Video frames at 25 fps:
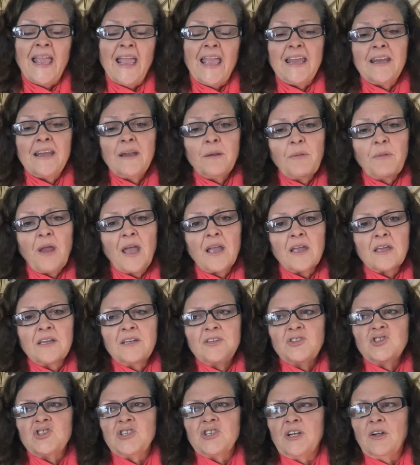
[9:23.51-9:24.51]
And I'm not going
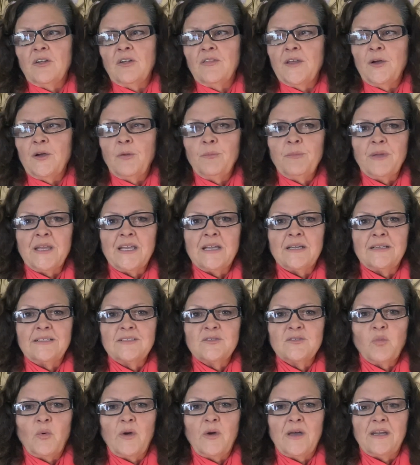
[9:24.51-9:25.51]
to share them
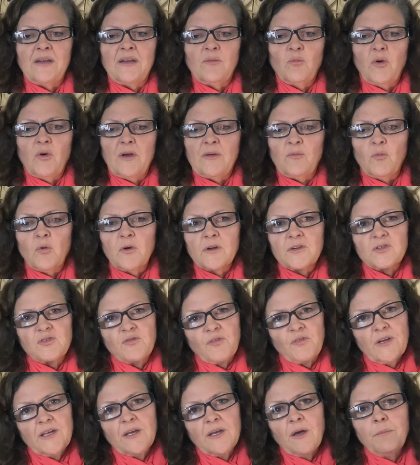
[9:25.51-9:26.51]
because what works
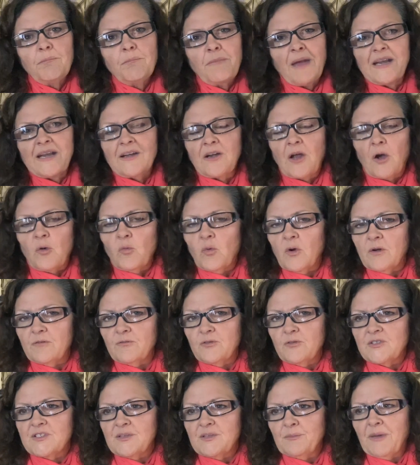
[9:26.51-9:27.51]
for him might not work
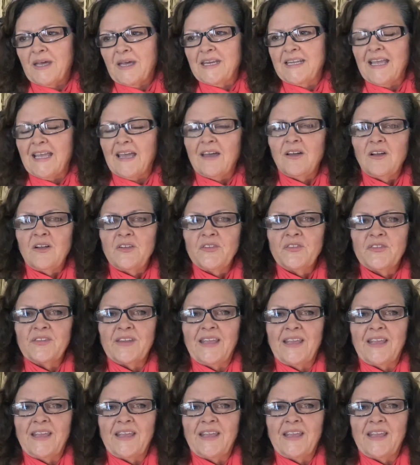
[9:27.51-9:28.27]
for somebody else.